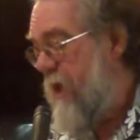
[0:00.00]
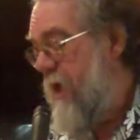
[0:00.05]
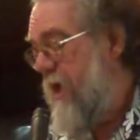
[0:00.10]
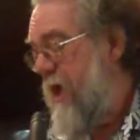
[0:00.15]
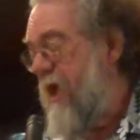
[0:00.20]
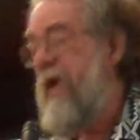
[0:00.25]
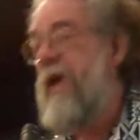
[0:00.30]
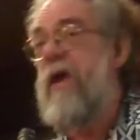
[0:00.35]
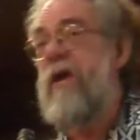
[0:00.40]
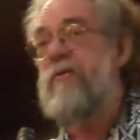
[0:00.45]

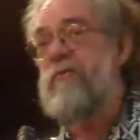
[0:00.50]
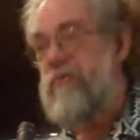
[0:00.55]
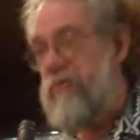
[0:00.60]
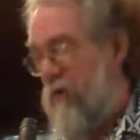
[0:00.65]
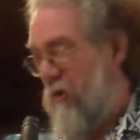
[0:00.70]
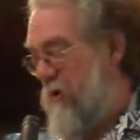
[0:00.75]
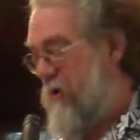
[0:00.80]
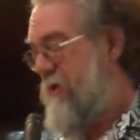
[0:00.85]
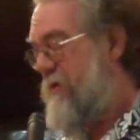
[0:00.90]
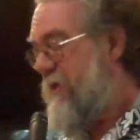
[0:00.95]
And
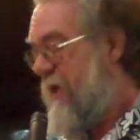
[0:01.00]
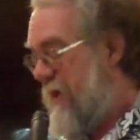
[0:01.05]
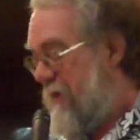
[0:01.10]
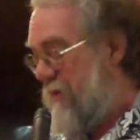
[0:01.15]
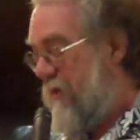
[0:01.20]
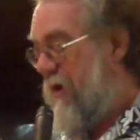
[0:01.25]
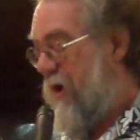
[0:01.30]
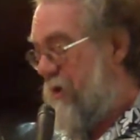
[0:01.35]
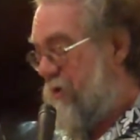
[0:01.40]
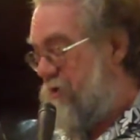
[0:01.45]
sorting that
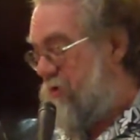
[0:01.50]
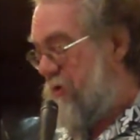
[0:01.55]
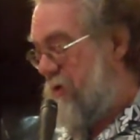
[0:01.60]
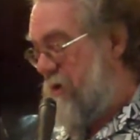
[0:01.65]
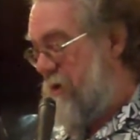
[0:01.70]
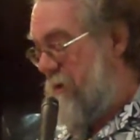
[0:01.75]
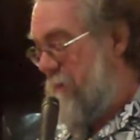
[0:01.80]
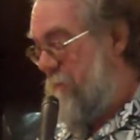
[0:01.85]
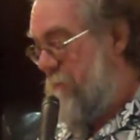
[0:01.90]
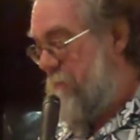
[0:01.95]

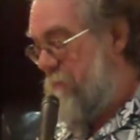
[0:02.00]
laundry.